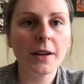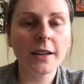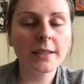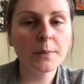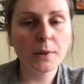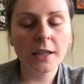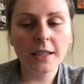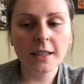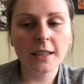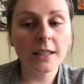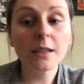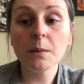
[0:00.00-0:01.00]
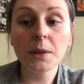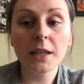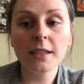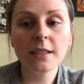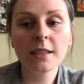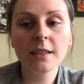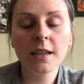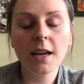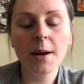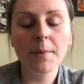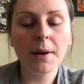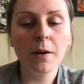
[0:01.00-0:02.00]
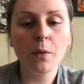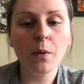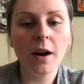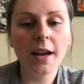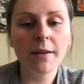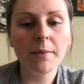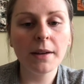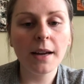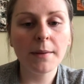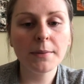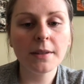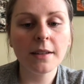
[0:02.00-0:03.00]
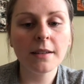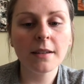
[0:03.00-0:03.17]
explaining a little bit about why I've been absent.